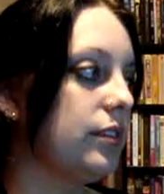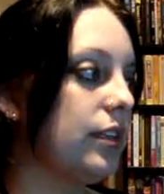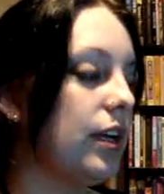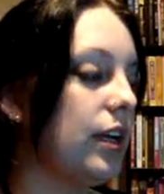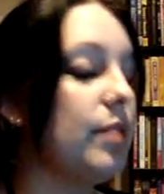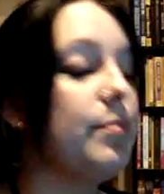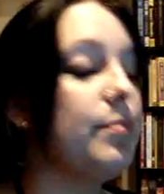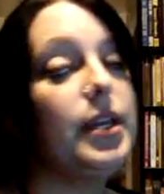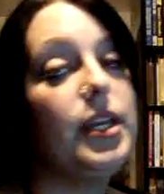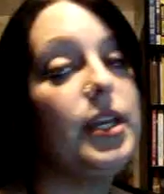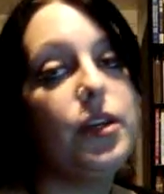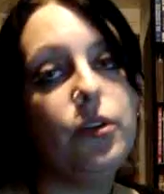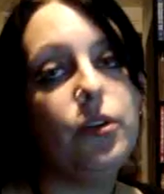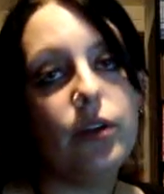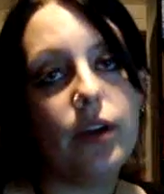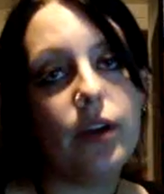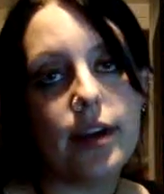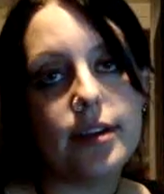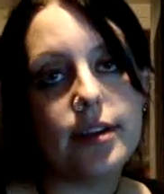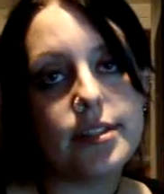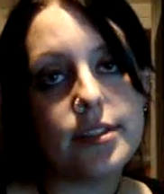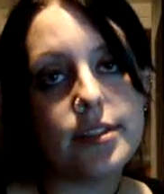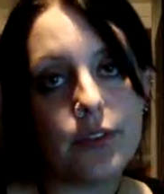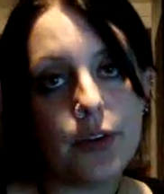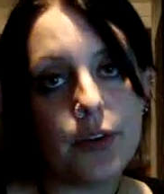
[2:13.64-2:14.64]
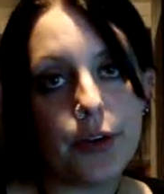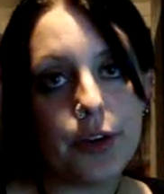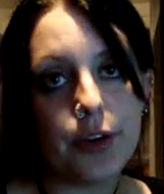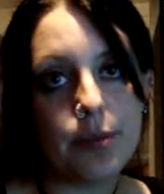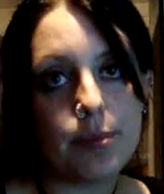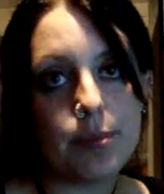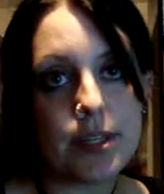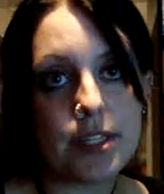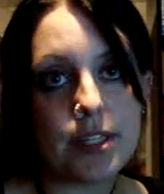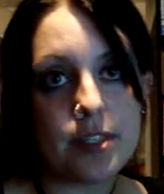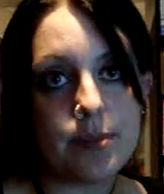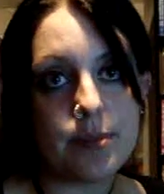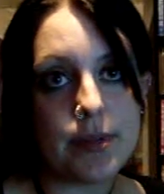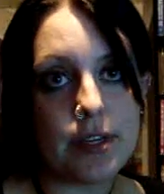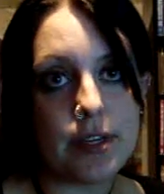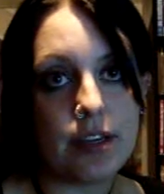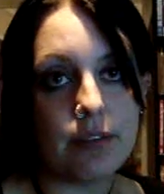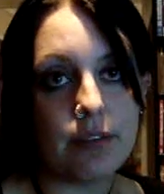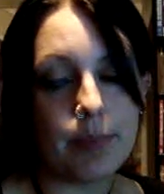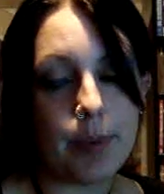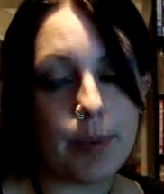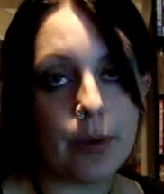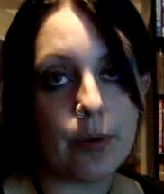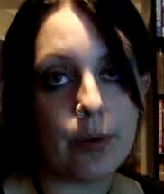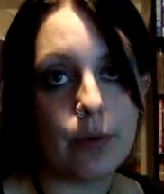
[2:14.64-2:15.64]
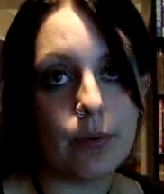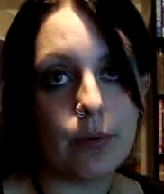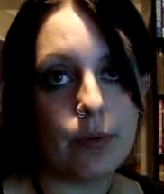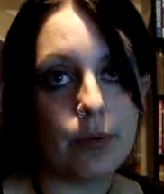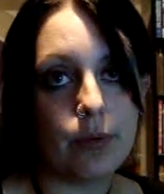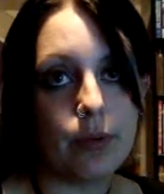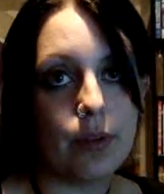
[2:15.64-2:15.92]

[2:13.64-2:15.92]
I mean, you guys have heard me speak about